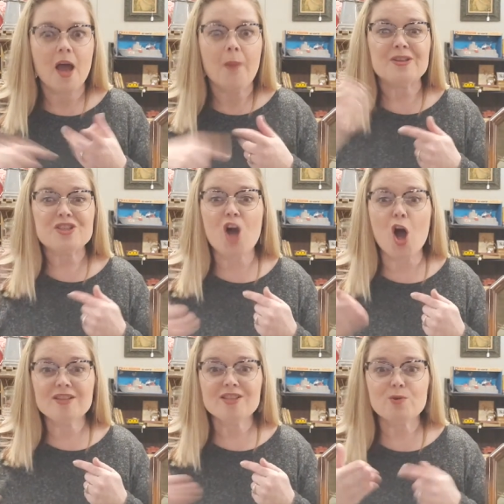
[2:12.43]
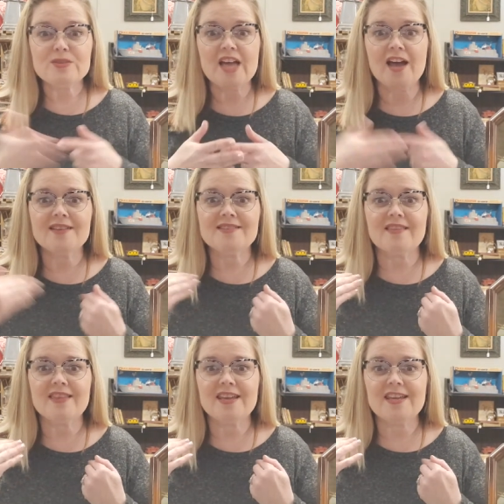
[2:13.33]
but she also does
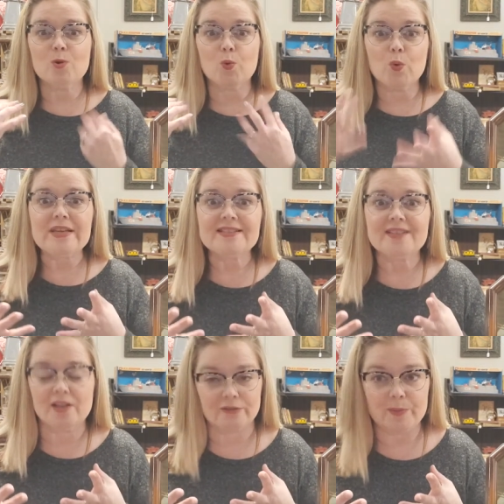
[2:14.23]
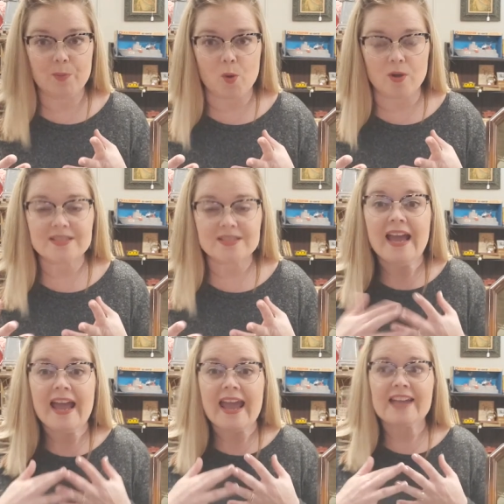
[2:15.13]
the reseller report
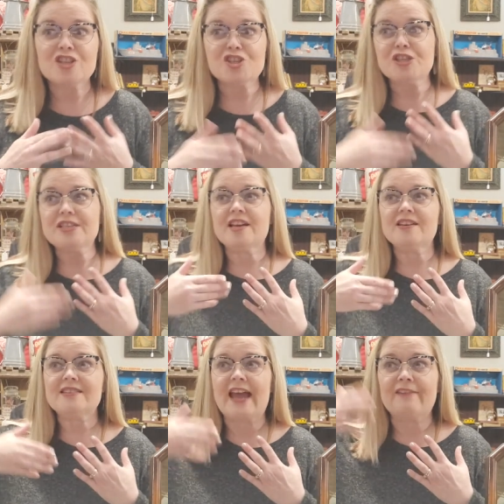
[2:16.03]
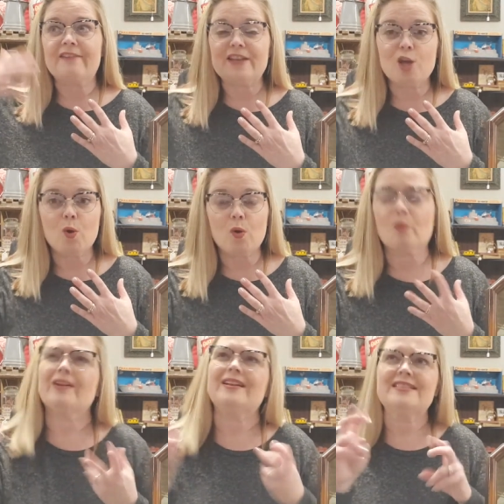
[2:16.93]
and she does a video
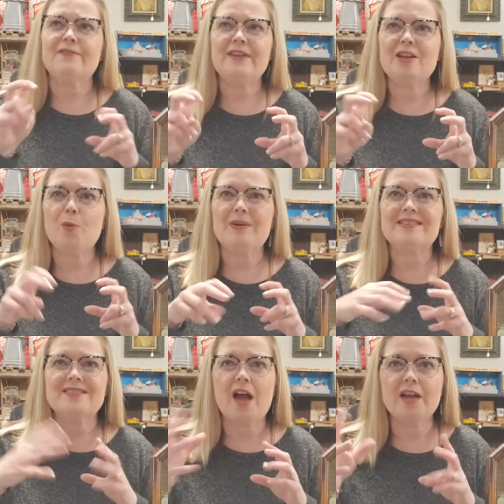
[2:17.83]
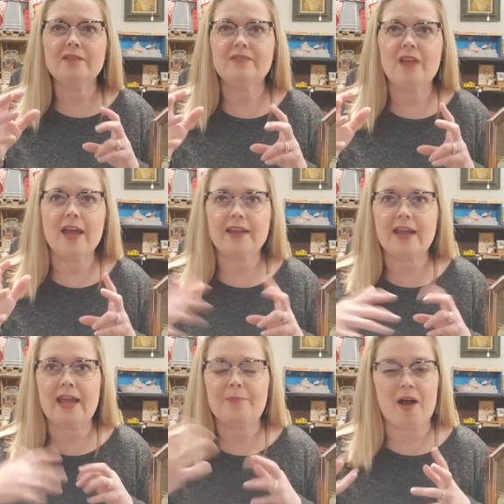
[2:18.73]
or it's a video but it's kind of like
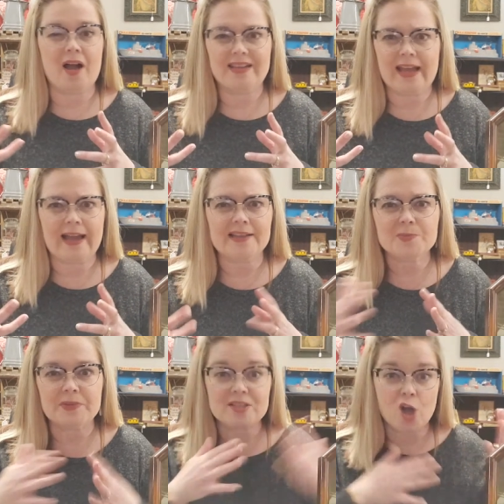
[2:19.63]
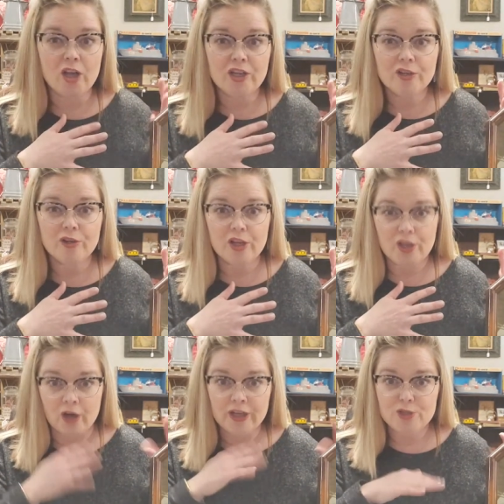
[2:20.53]
a podcast but it's on her,
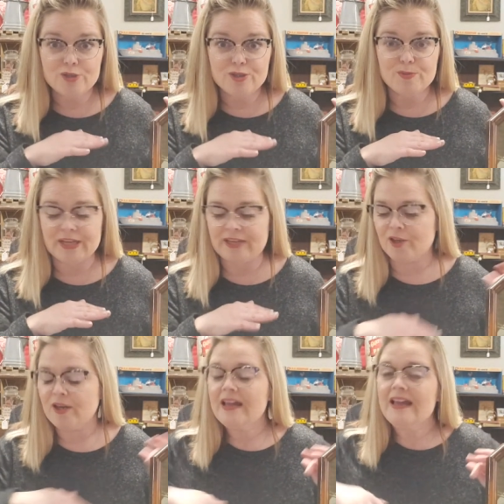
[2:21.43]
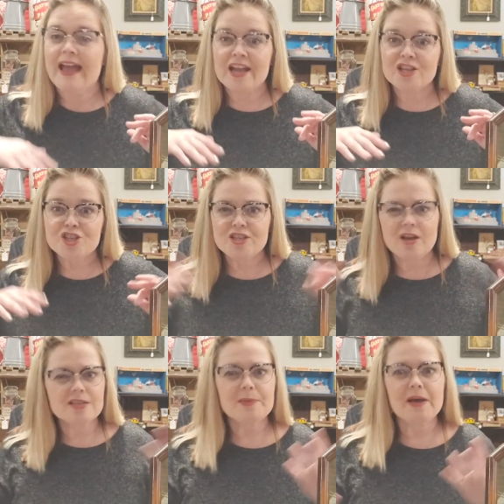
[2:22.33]
on a youtube channel and she
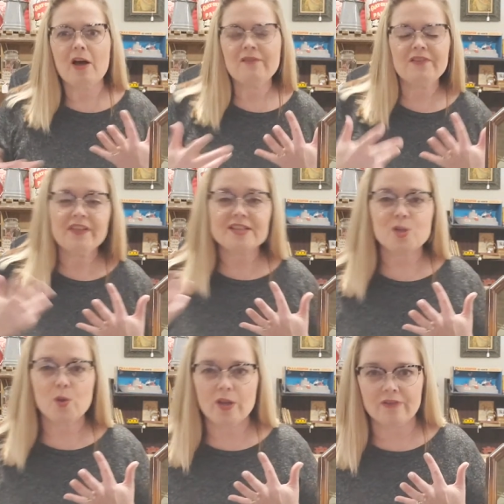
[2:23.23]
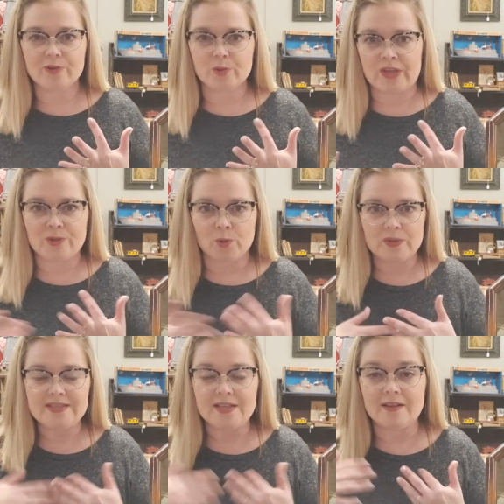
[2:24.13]
talks about everything that's going on in the
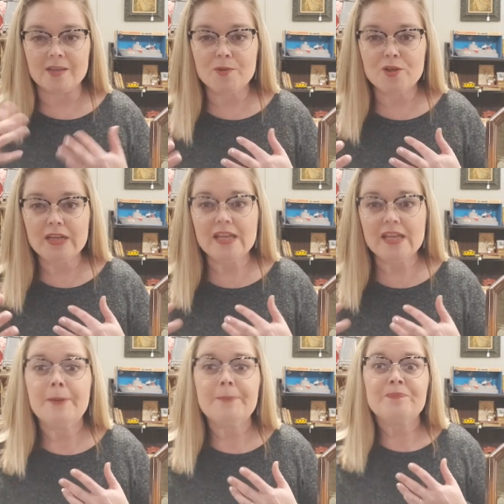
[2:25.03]
reselling community.